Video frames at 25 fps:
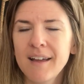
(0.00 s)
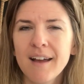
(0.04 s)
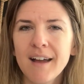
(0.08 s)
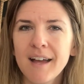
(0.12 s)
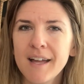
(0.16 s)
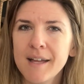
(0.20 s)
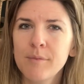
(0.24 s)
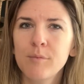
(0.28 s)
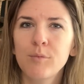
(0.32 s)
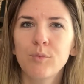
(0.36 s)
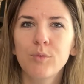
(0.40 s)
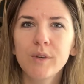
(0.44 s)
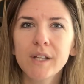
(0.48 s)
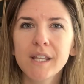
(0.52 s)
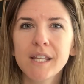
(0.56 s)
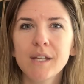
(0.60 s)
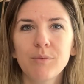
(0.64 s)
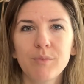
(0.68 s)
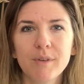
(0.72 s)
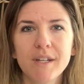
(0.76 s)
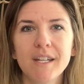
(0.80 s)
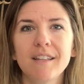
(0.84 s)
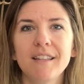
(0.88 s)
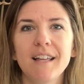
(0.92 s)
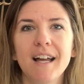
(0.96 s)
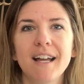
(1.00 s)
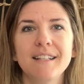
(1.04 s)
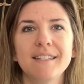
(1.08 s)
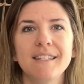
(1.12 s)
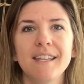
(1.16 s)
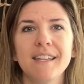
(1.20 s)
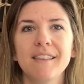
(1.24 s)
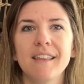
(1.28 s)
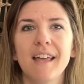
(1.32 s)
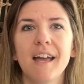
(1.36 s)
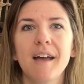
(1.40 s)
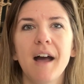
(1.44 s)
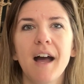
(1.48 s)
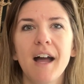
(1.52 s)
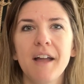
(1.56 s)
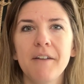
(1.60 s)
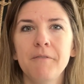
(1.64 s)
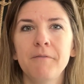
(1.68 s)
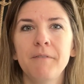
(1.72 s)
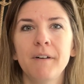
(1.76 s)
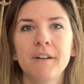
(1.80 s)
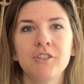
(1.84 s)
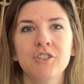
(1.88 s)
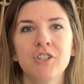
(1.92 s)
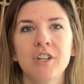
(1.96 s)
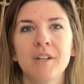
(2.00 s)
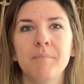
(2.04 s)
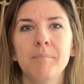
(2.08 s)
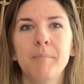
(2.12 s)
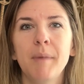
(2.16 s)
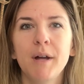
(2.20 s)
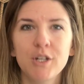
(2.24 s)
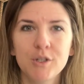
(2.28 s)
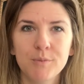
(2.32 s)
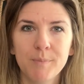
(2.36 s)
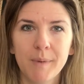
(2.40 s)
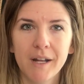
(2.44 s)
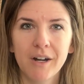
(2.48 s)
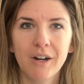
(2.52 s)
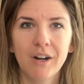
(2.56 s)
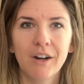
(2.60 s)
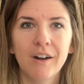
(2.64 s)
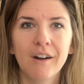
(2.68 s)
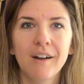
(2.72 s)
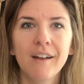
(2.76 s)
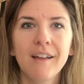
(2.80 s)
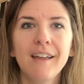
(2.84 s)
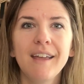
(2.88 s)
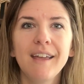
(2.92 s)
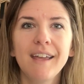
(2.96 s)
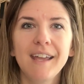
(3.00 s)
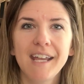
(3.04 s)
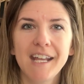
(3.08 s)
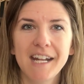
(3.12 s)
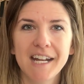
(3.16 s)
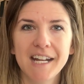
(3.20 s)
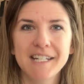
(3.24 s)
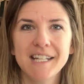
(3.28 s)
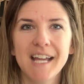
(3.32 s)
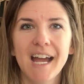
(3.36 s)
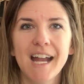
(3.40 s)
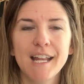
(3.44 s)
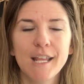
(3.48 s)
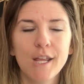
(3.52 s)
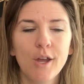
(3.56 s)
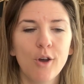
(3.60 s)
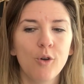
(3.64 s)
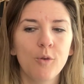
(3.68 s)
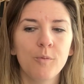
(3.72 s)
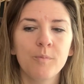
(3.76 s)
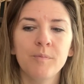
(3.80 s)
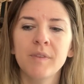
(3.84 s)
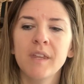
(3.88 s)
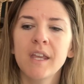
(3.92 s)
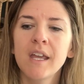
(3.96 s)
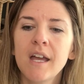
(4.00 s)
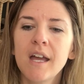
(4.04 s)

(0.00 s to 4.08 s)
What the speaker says: I am really realizing that I function much better in a tidy home.